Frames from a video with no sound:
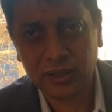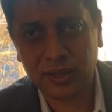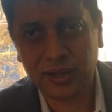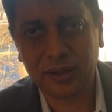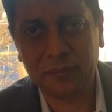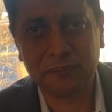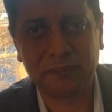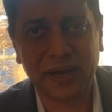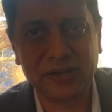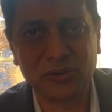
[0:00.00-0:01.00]

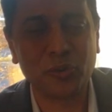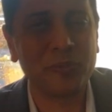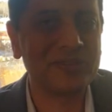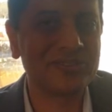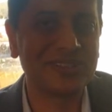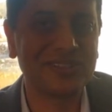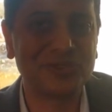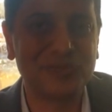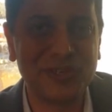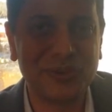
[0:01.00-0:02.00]
By no means in this
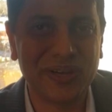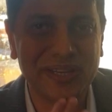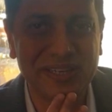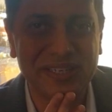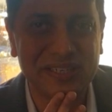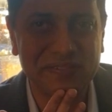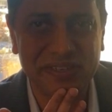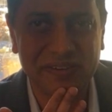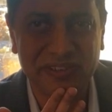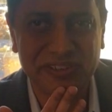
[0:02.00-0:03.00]
video I can cover
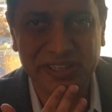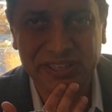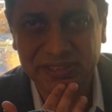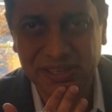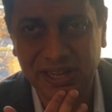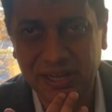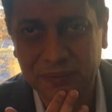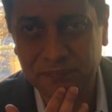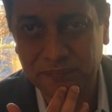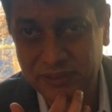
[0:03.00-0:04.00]
everything,
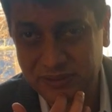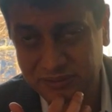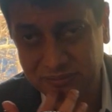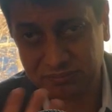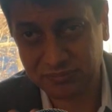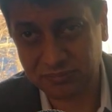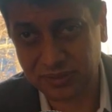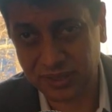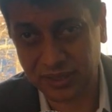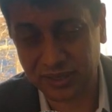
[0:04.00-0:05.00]
but
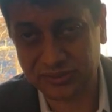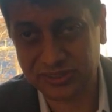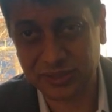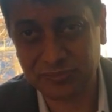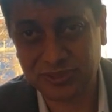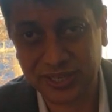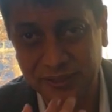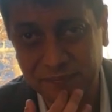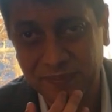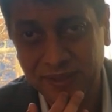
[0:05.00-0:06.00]
at the same
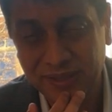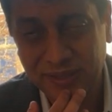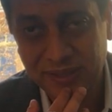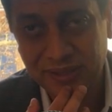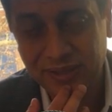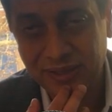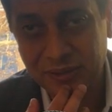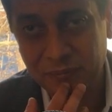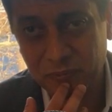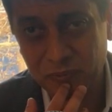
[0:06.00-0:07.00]
time,
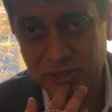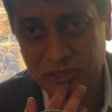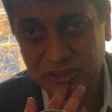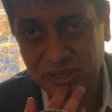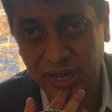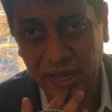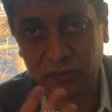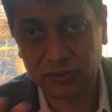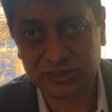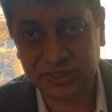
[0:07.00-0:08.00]
what I
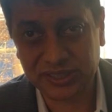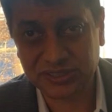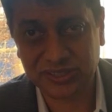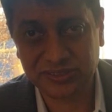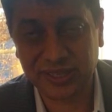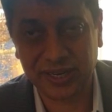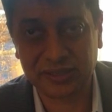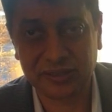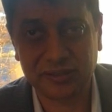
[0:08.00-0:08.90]
would suggest is that